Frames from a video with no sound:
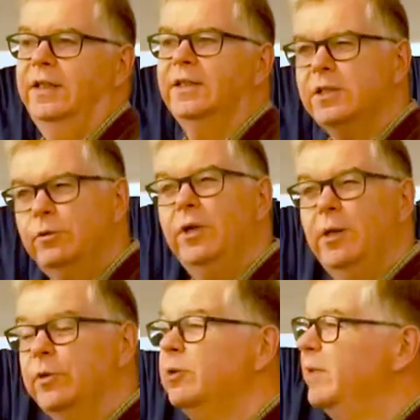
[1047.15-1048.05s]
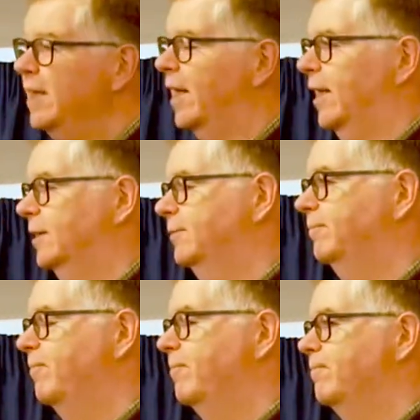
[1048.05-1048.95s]
He doesn't really want to be there.
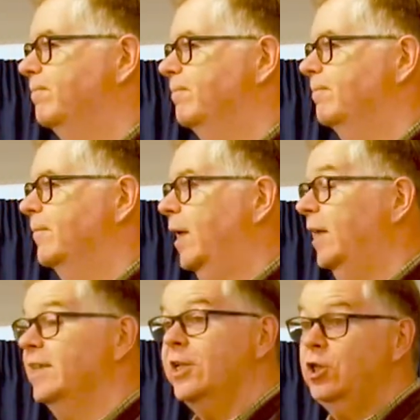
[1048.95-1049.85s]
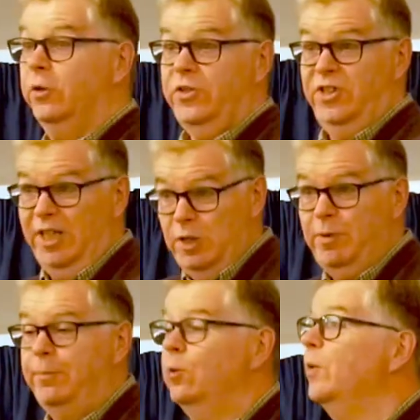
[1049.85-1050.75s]
He's actually got 6
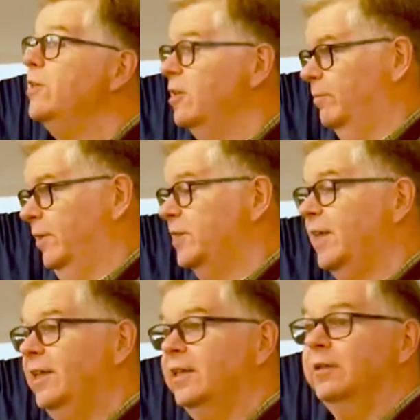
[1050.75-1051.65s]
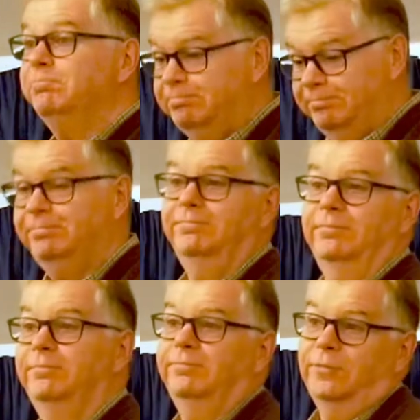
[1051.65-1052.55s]
people with him. He's taken a
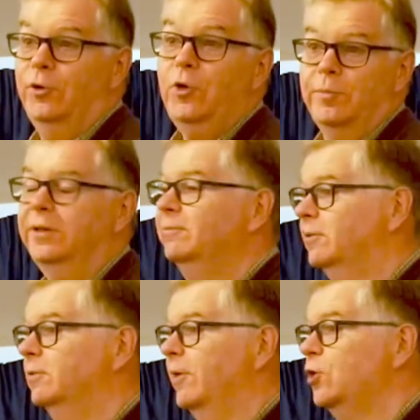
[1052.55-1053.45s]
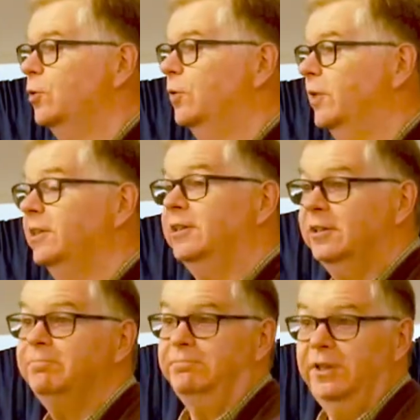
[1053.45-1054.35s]
group to make sure that,
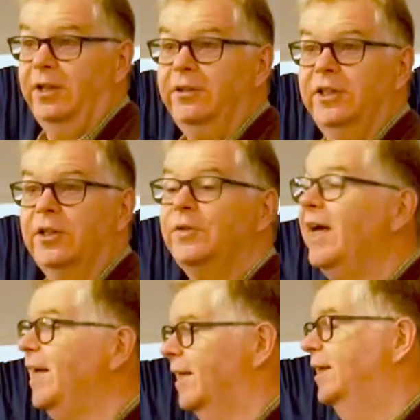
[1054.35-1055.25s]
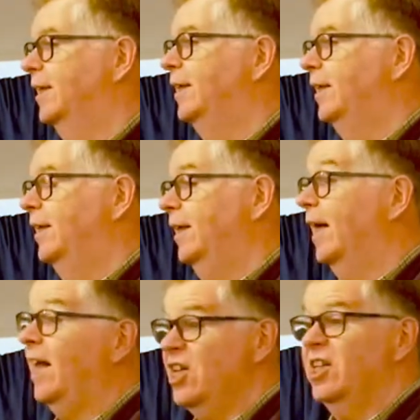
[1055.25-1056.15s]
he's okay.
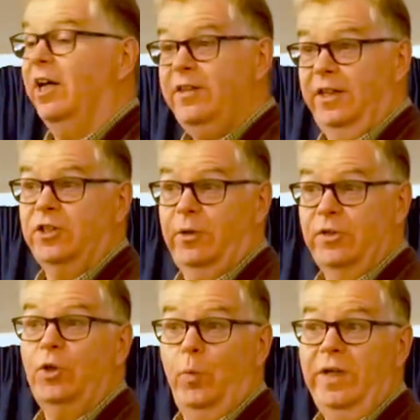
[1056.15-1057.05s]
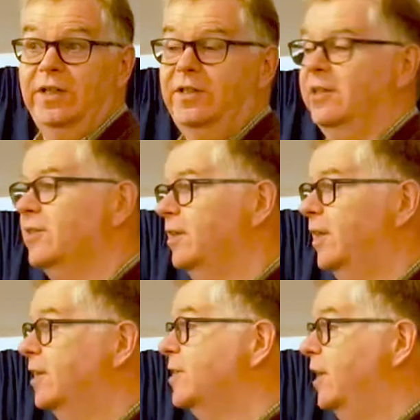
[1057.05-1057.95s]
And actually, I think so. He's got witnesses that
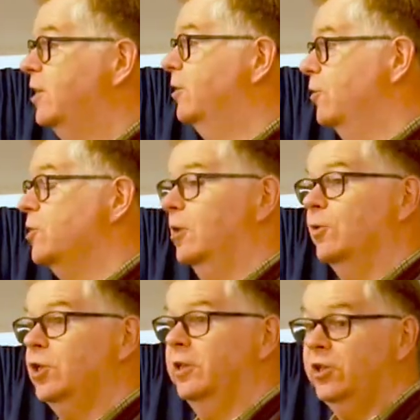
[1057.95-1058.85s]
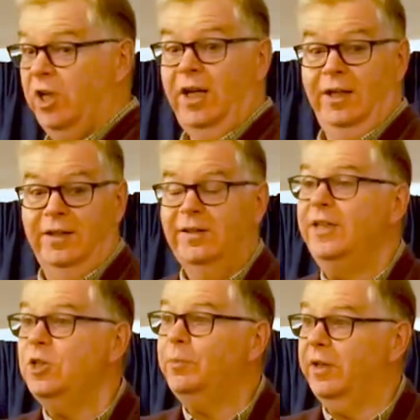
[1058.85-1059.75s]
he can say to the Jerusalem church,
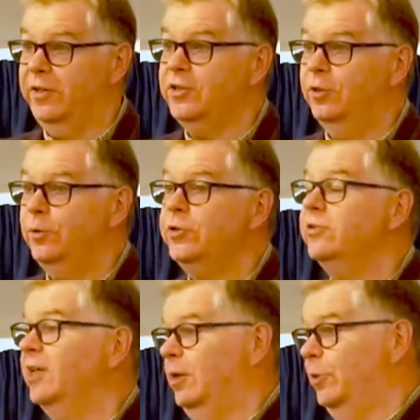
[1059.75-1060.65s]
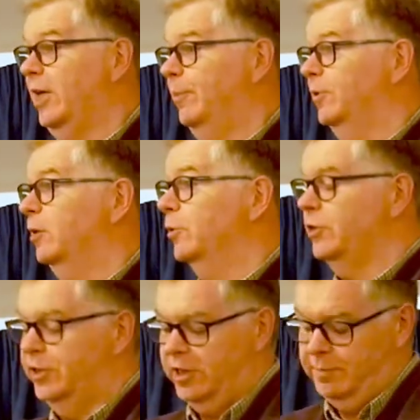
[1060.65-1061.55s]
these brothers can also tell you what happened. It
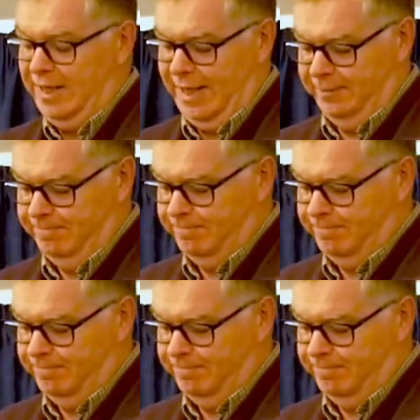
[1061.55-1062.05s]
wasn't just me.